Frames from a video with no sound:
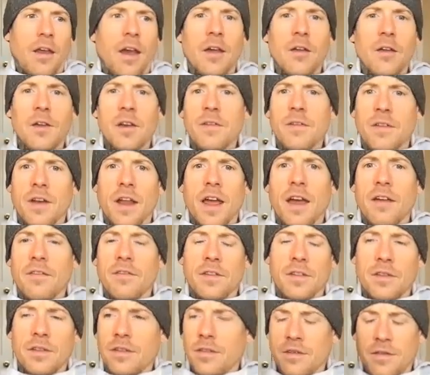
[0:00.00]
I don't even have
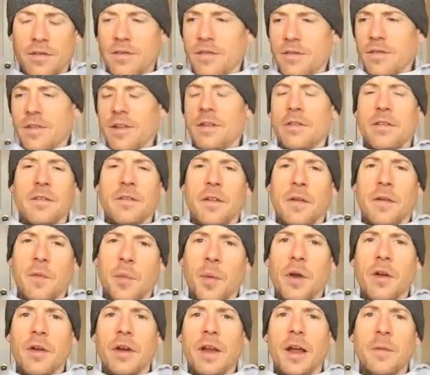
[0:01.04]
a
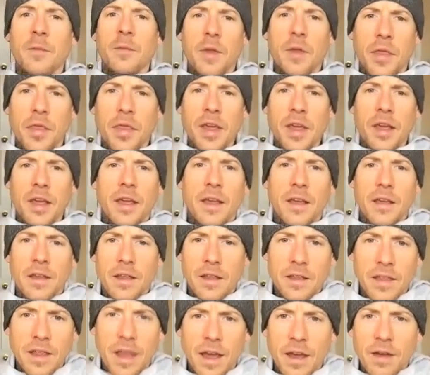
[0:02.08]
paradigm to think
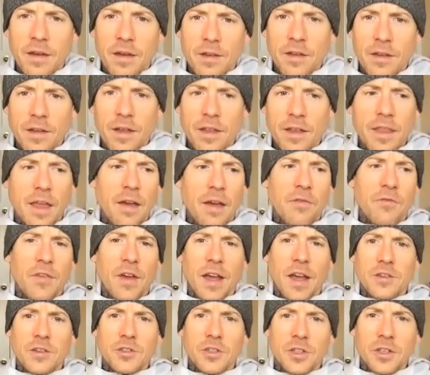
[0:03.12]
in that
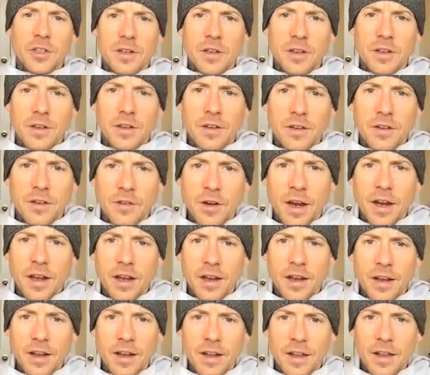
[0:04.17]
fashion.
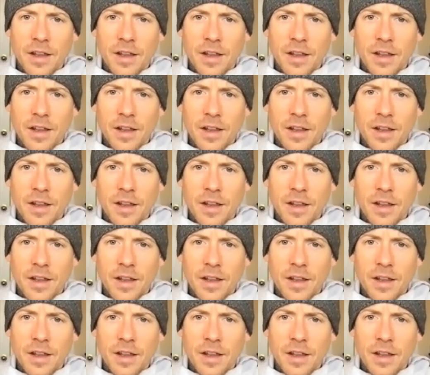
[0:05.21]
Right.